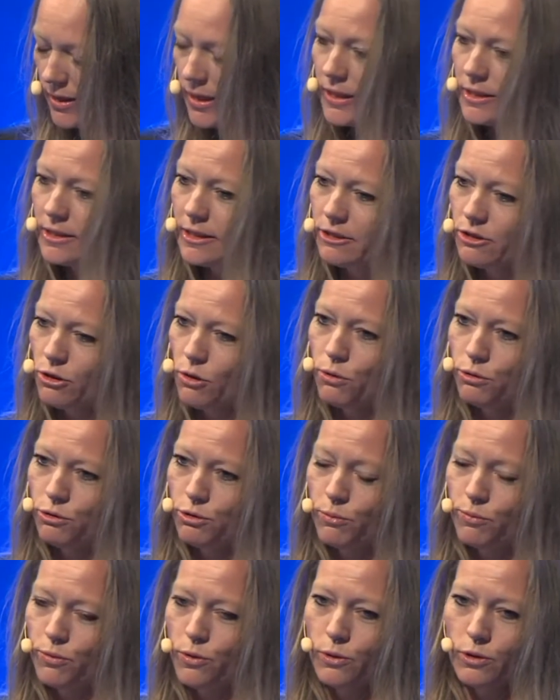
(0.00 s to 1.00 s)
And this has
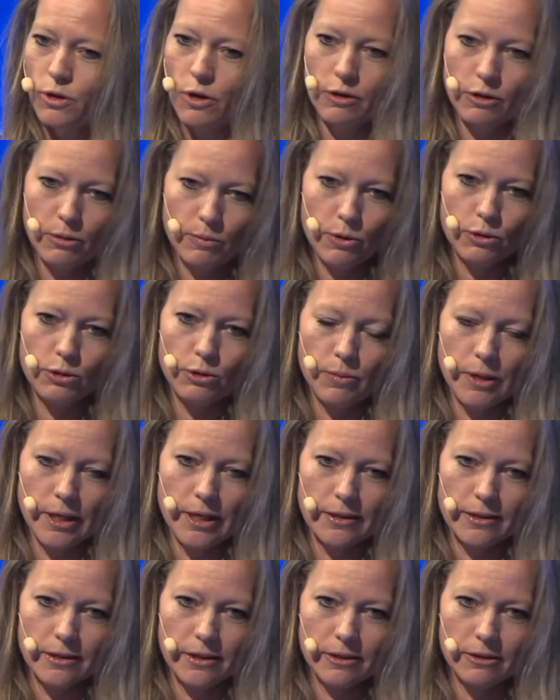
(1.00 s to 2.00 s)
also brought other
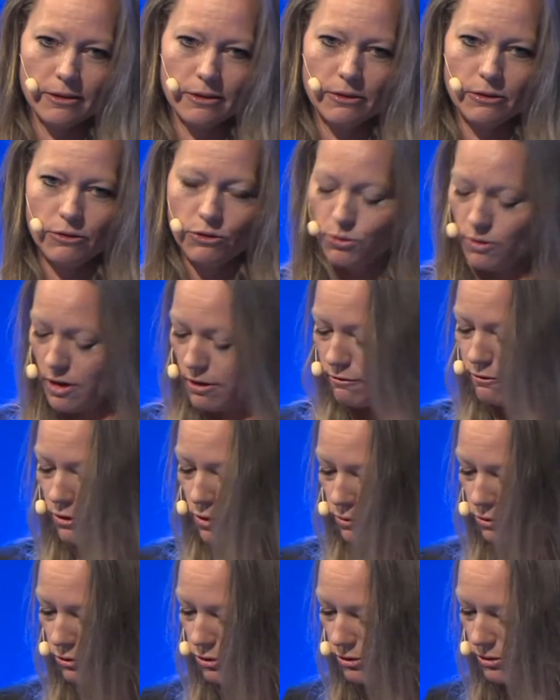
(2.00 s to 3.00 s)
possibilities to our
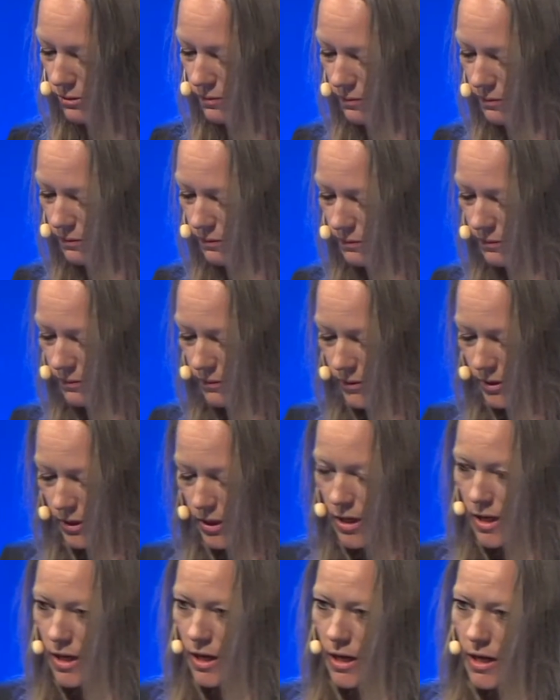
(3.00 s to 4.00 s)
phones.
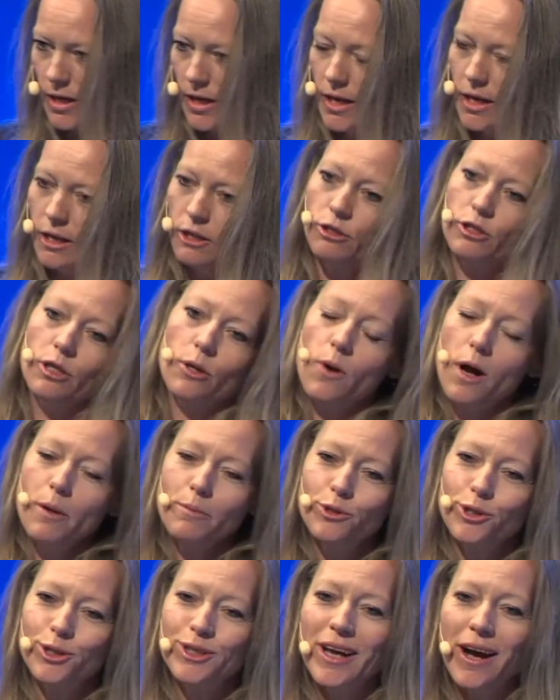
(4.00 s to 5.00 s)
So
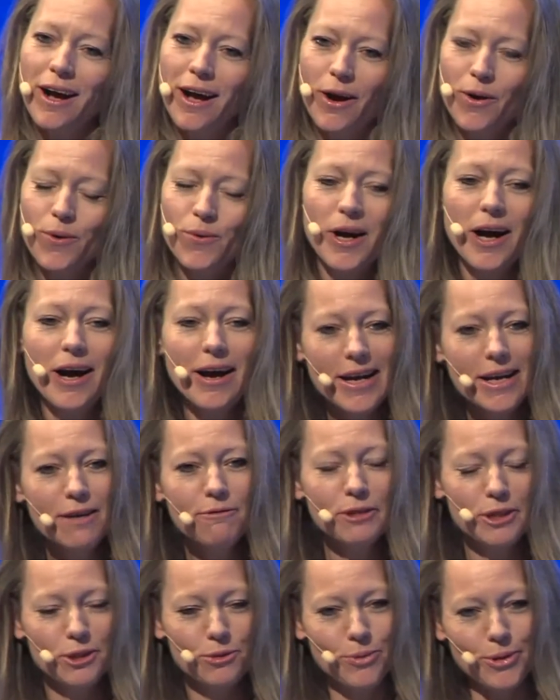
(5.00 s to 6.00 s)
up to now, I
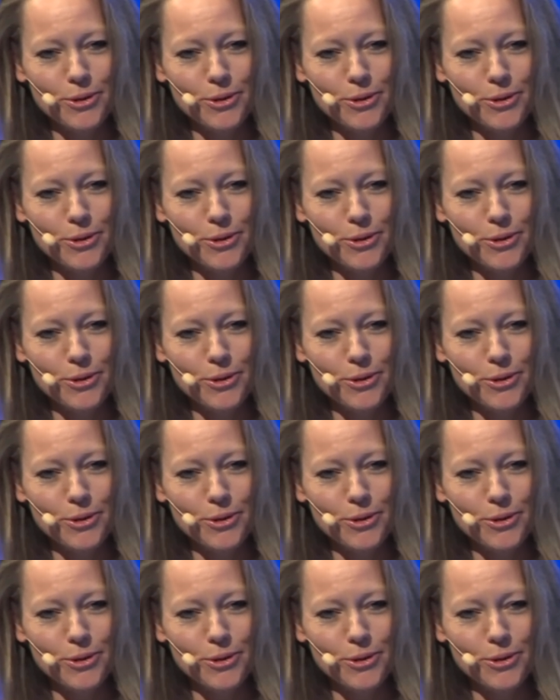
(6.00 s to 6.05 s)
have